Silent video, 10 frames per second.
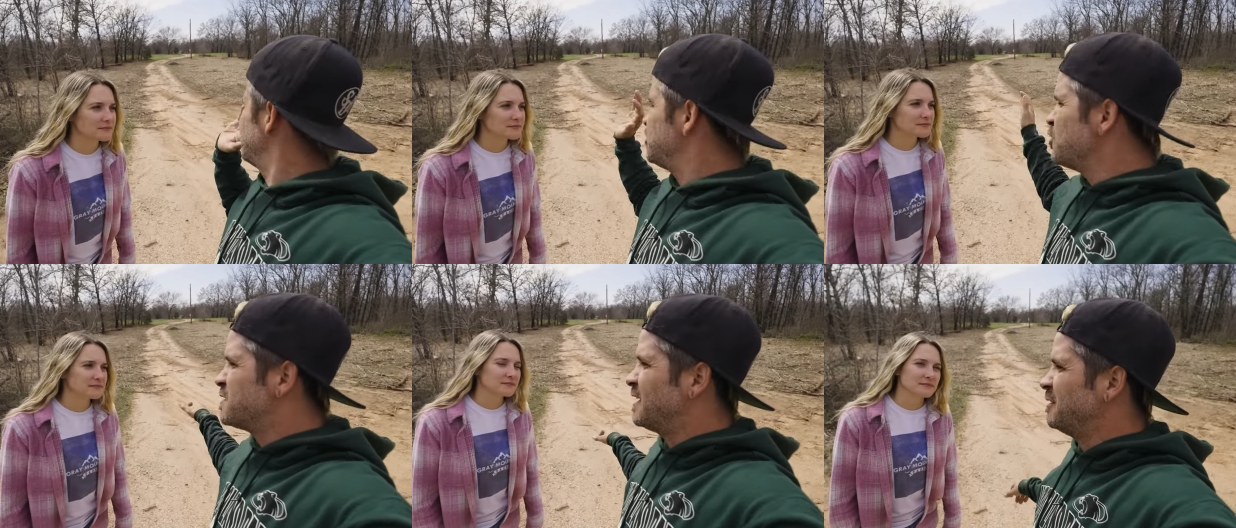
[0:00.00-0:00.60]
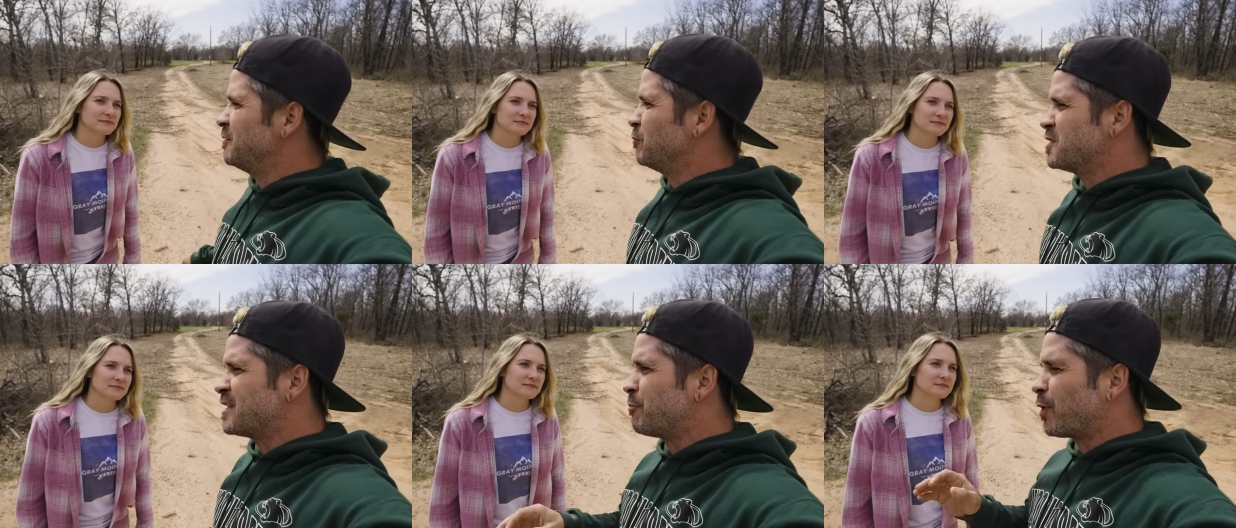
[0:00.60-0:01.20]
Speaker 1: use it
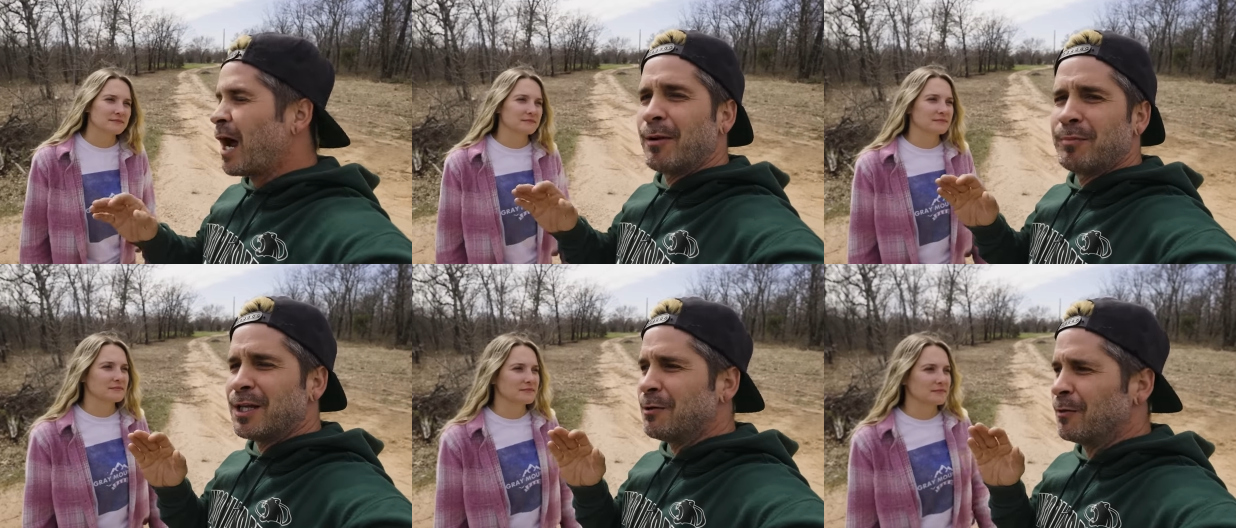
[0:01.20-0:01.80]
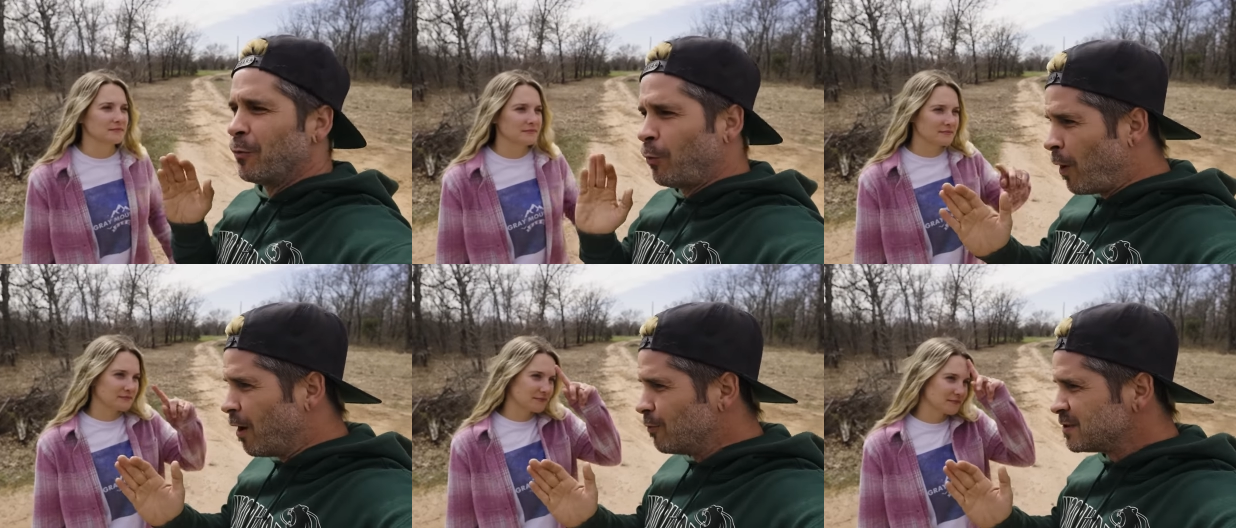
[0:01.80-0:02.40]
which they probably
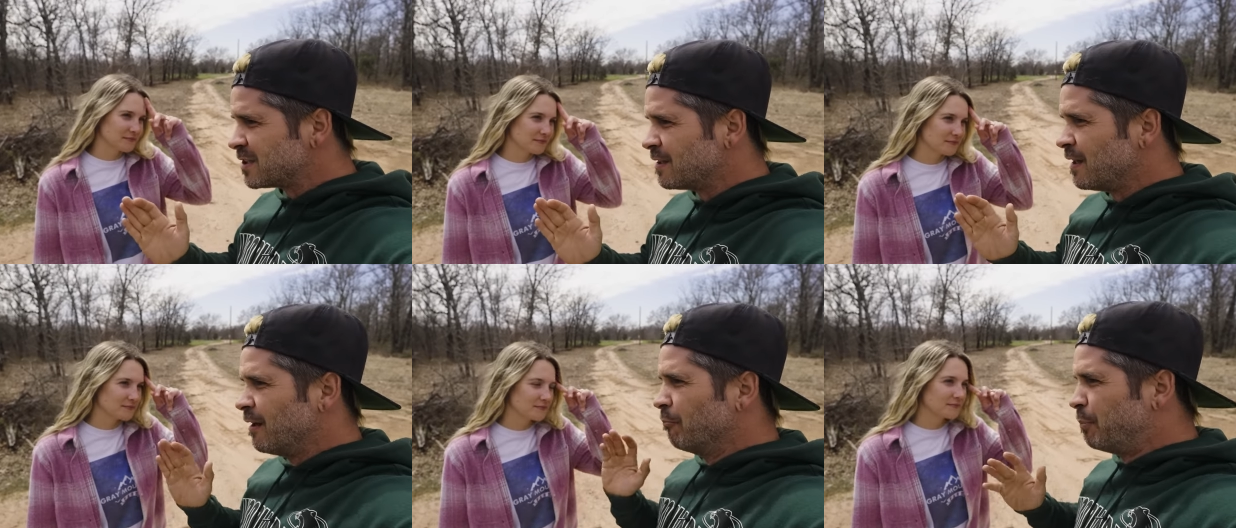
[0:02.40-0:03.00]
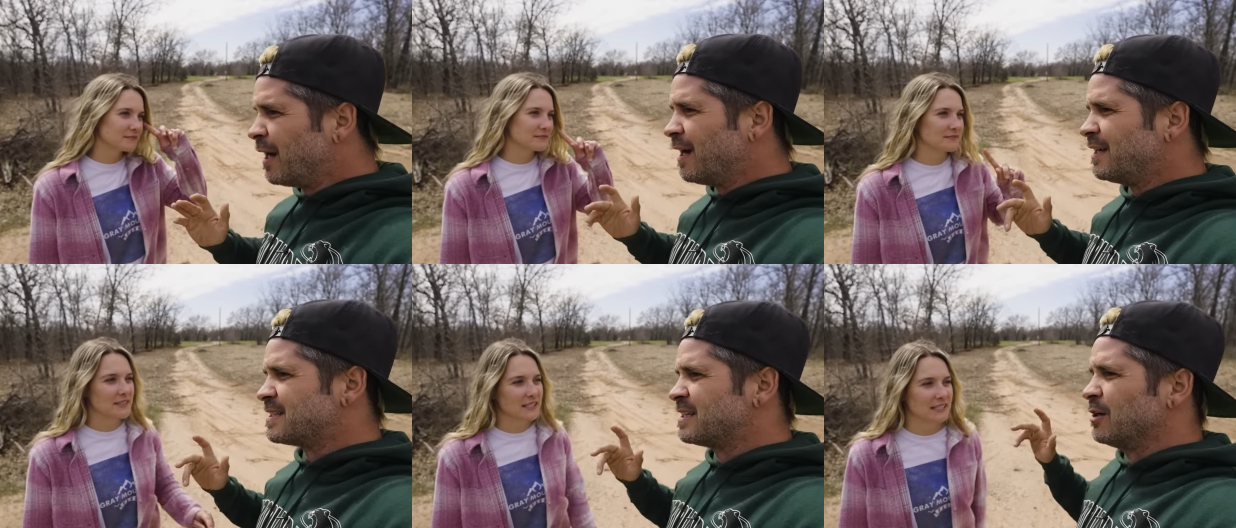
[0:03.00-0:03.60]
won't Mm -hmm.
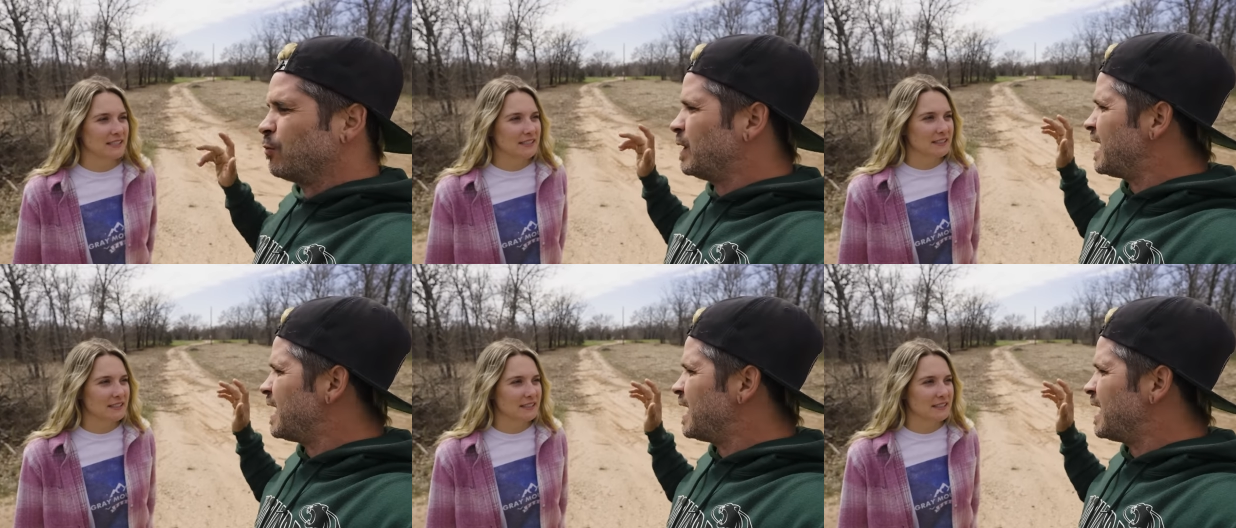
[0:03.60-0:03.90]
but we